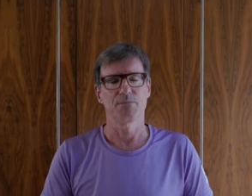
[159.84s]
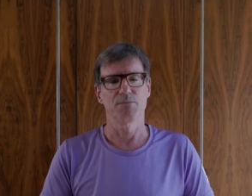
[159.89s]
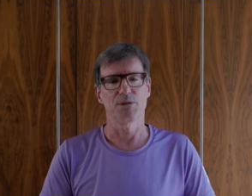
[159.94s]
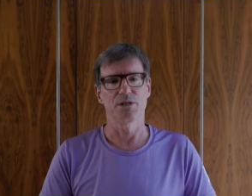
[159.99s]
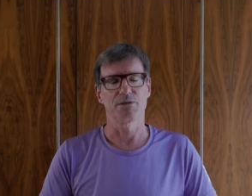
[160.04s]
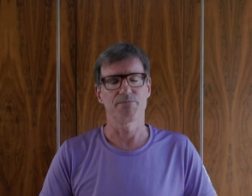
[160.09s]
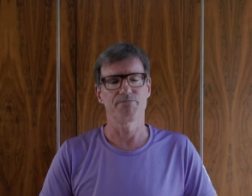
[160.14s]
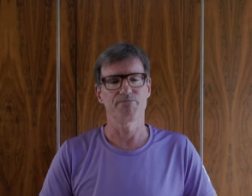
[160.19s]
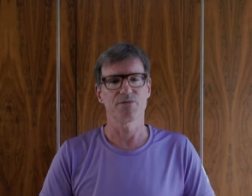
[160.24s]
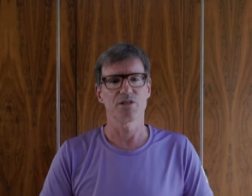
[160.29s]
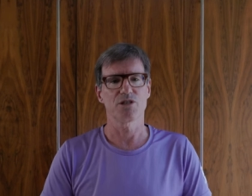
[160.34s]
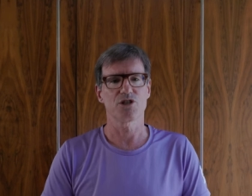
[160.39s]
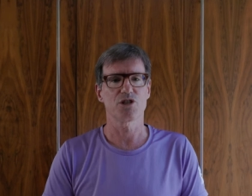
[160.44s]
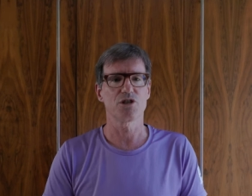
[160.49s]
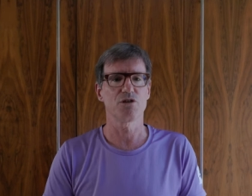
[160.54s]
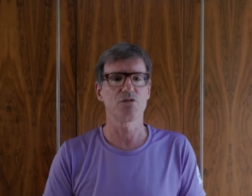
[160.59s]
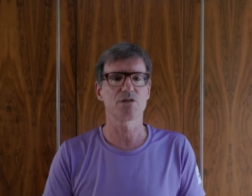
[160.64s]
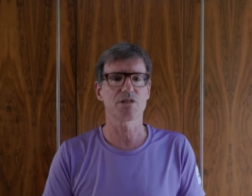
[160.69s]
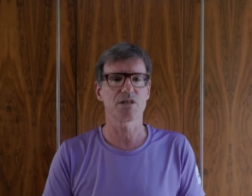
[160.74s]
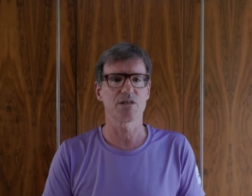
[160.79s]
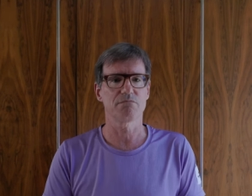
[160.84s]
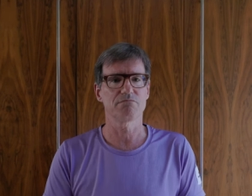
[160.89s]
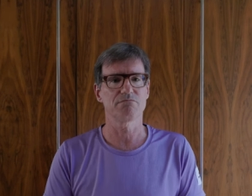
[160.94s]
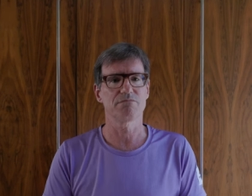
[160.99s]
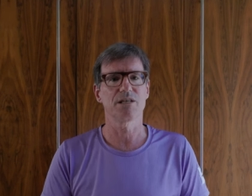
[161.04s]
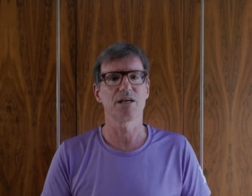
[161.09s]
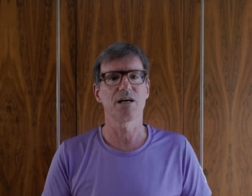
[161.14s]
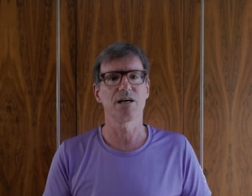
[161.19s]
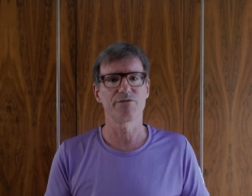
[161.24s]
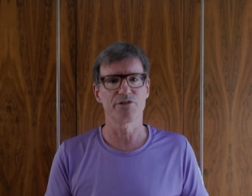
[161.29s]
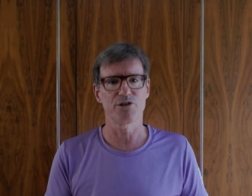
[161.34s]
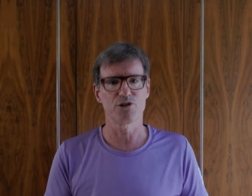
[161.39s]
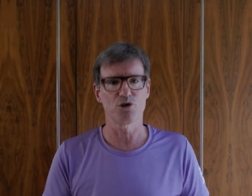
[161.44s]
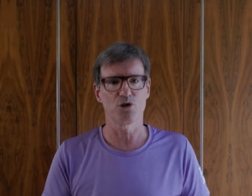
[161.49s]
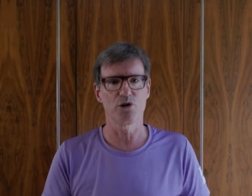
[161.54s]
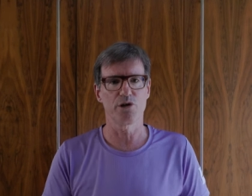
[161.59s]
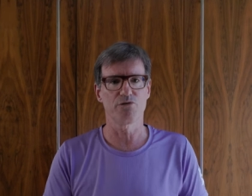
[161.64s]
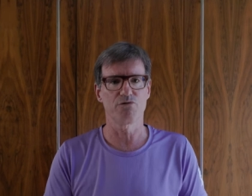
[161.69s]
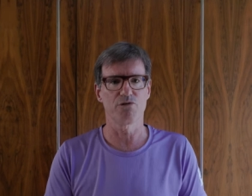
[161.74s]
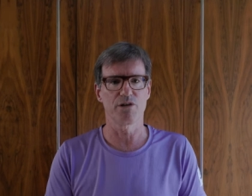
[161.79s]
but shoes I've
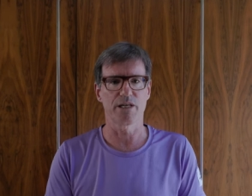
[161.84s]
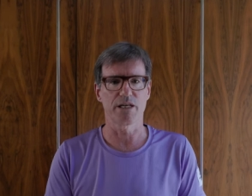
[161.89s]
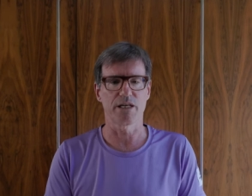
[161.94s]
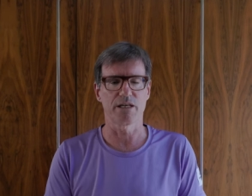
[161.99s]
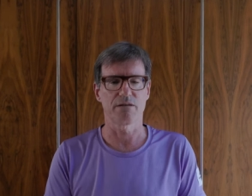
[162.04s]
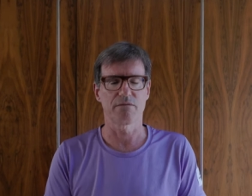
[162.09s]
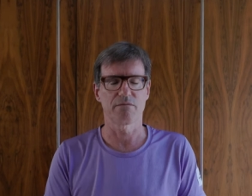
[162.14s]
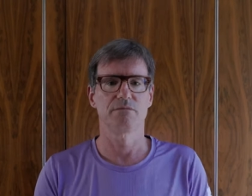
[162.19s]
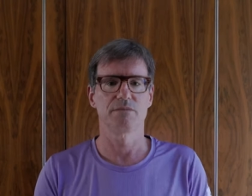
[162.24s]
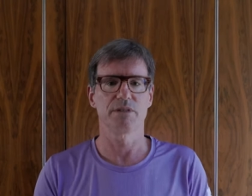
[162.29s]
enjoyed running in.